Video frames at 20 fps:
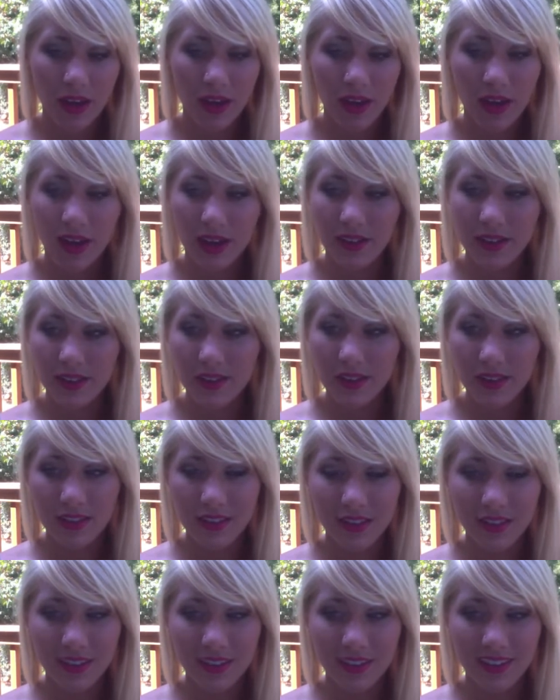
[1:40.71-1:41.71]
And
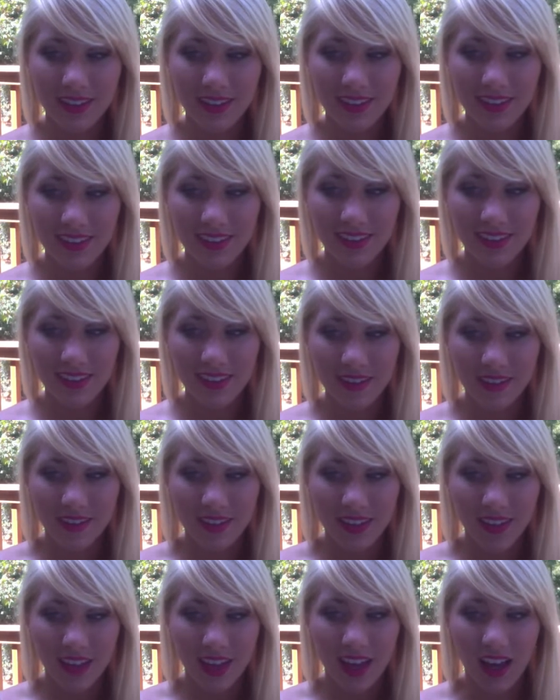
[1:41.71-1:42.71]

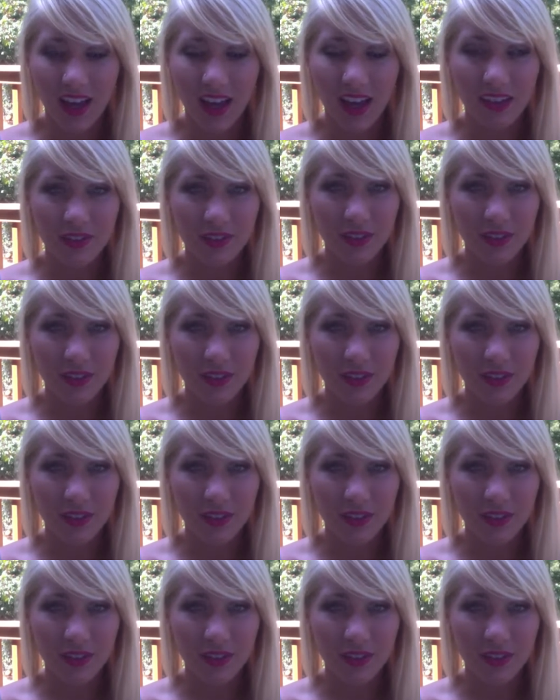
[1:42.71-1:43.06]
I